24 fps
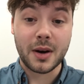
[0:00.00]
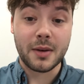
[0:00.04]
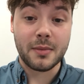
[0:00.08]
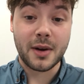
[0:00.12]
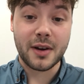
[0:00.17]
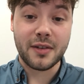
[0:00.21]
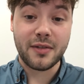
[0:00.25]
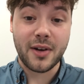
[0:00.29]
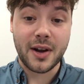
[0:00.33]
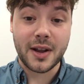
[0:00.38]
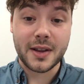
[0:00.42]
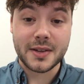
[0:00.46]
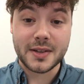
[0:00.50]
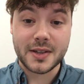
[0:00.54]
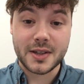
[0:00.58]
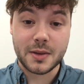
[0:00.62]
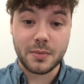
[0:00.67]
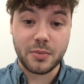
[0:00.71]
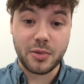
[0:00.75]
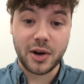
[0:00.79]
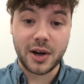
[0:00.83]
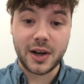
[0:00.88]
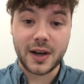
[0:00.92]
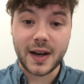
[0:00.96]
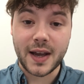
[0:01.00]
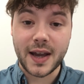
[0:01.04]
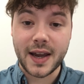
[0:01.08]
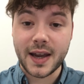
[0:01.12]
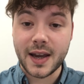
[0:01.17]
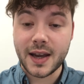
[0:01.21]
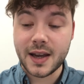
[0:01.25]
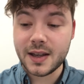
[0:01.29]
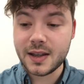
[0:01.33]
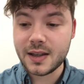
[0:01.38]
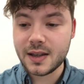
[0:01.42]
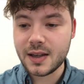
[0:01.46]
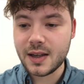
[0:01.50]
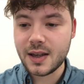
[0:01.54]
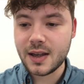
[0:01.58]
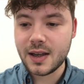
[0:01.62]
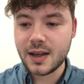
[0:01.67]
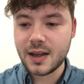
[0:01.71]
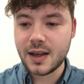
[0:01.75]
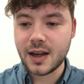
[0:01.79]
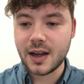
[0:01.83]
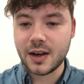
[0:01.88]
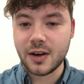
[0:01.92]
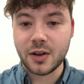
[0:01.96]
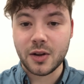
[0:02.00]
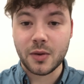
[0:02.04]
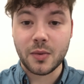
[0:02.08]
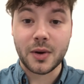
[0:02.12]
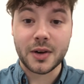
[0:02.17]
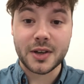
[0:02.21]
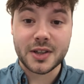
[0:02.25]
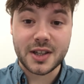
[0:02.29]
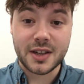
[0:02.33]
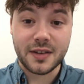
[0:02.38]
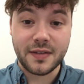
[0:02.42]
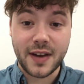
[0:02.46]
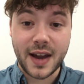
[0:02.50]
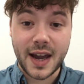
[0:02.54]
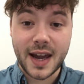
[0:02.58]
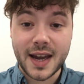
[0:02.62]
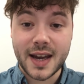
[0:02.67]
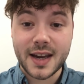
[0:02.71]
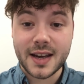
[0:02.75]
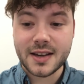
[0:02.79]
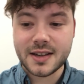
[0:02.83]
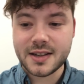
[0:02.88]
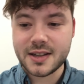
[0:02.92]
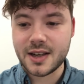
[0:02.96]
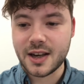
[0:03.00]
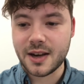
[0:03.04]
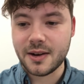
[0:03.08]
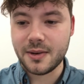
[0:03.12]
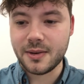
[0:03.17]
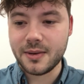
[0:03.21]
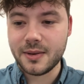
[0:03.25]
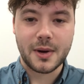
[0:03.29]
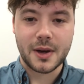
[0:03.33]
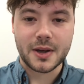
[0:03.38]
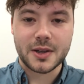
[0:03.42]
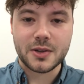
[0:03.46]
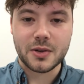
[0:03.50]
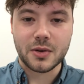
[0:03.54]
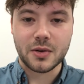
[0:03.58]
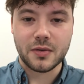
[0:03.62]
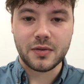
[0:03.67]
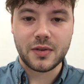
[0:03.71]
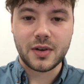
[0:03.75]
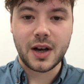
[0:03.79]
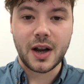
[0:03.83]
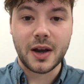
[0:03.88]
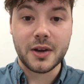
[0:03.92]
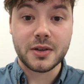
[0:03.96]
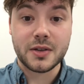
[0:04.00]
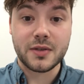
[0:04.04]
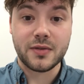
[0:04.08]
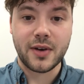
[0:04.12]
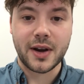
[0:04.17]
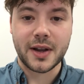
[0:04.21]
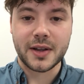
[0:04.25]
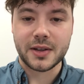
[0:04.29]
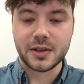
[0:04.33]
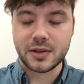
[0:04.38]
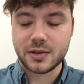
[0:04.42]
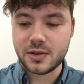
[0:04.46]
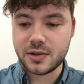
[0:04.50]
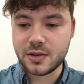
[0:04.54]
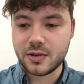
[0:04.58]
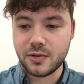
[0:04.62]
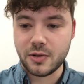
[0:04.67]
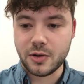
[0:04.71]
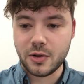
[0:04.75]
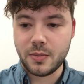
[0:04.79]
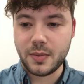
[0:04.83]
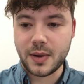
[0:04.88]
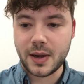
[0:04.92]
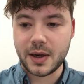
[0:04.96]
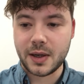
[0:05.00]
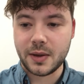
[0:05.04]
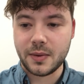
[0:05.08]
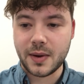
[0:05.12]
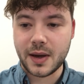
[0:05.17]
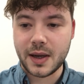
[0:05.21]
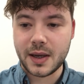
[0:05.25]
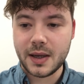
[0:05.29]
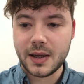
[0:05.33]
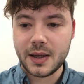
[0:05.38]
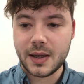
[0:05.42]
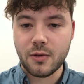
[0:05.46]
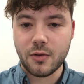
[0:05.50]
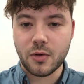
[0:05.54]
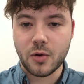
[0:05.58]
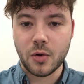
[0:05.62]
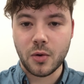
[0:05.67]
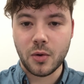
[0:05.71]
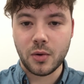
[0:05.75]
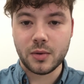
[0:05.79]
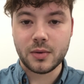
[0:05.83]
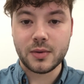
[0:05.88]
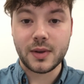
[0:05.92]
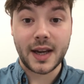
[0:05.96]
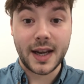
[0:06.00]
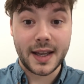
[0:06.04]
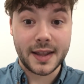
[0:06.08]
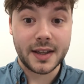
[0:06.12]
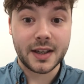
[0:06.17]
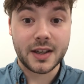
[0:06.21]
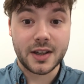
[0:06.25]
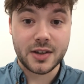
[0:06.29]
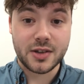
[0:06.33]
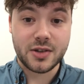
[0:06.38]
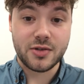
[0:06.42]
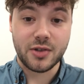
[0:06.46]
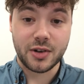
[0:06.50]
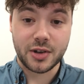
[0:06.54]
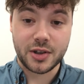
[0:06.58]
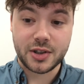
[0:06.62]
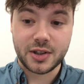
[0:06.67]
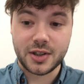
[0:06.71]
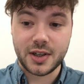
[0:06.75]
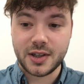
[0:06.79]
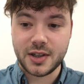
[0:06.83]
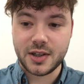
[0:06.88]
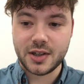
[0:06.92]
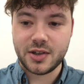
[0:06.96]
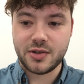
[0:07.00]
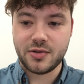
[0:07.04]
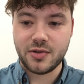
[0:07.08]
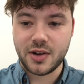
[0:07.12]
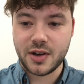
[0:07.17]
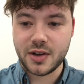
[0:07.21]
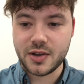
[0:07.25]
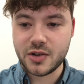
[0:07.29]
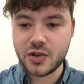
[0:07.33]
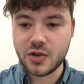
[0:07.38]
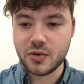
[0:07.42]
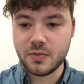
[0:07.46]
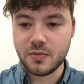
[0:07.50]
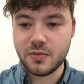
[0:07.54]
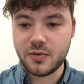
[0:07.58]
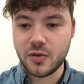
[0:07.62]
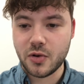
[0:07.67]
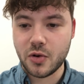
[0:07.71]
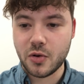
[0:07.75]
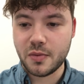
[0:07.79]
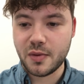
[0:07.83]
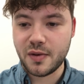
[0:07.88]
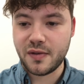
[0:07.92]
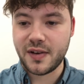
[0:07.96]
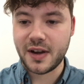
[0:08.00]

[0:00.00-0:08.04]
one of my friends is a bricklayer another one a surveyor. So my sort of close friends group anyway are all in the construction industry in some form